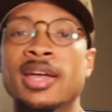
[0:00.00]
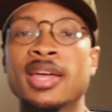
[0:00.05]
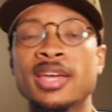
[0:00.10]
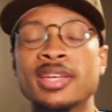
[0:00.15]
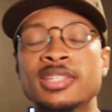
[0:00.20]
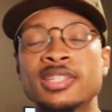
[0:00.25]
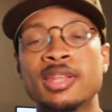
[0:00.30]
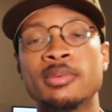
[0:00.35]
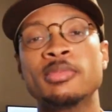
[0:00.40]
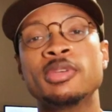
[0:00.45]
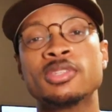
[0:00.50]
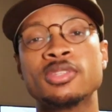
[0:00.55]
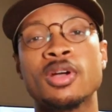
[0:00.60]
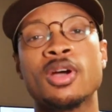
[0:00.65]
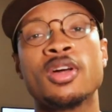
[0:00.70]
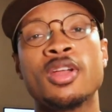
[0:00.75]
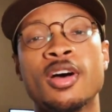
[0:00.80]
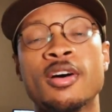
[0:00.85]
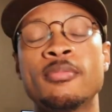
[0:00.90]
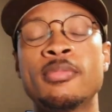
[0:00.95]
guess let me
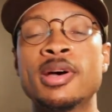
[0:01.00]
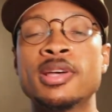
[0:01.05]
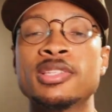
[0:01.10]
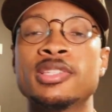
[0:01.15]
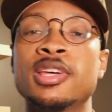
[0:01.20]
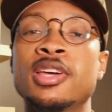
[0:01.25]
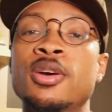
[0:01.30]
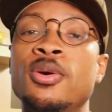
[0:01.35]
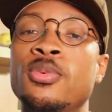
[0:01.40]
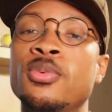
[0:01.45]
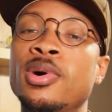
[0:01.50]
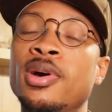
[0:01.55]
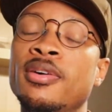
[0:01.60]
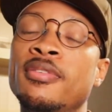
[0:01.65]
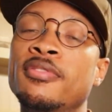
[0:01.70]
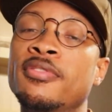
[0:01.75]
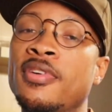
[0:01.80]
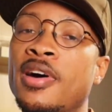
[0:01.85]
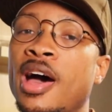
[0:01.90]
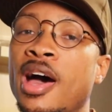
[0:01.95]
start off by saying
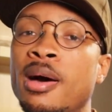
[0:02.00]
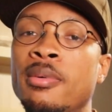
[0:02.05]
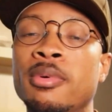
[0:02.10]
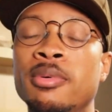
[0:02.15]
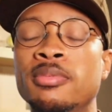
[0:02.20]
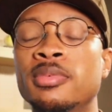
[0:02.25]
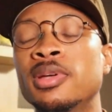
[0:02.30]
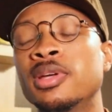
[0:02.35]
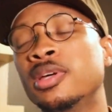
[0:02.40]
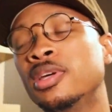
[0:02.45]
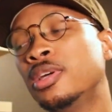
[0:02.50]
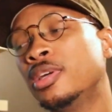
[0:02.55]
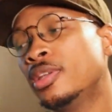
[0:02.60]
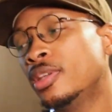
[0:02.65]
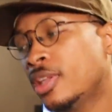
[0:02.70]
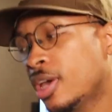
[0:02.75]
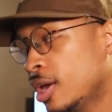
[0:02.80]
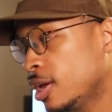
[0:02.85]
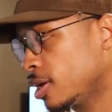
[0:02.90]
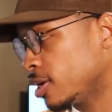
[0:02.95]
what vibe I'm.
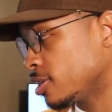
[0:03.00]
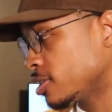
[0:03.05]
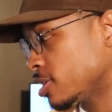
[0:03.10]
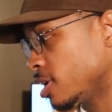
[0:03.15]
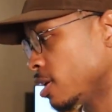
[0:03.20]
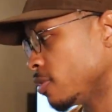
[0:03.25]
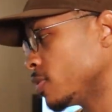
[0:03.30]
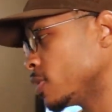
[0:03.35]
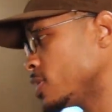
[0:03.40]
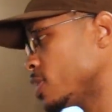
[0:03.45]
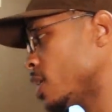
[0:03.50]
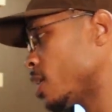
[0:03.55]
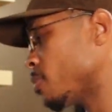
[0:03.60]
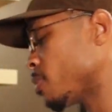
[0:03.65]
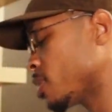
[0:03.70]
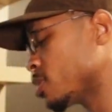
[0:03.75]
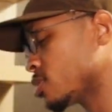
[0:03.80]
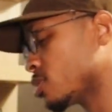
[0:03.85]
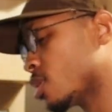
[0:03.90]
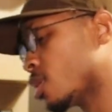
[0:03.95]
Dash, every
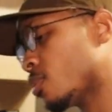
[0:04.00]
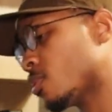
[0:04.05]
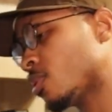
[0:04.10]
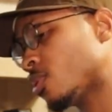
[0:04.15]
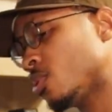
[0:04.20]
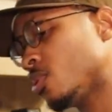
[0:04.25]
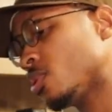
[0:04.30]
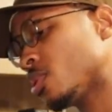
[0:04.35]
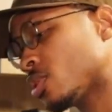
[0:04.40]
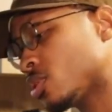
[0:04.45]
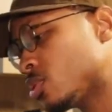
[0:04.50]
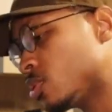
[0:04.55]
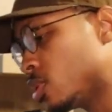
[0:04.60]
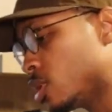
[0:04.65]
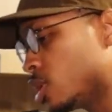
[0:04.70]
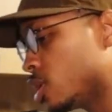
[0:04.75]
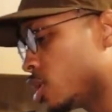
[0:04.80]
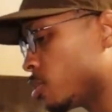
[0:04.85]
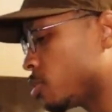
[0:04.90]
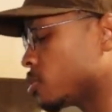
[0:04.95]
time I start recording, you
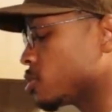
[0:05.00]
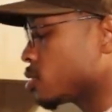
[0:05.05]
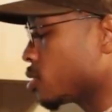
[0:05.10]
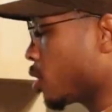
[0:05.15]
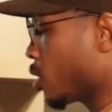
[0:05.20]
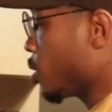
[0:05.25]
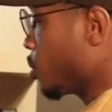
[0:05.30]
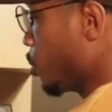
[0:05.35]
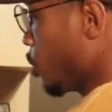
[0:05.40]
get up and start